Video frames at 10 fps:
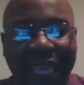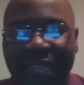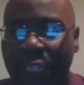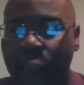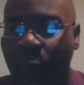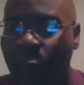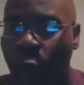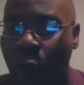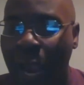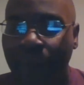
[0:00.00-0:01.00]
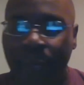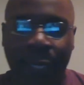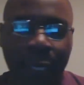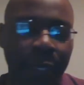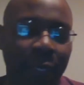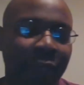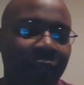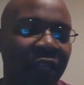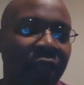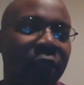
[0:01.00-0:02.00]
this before I begin.
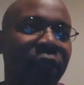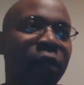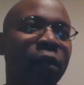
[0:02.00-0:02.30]
Look,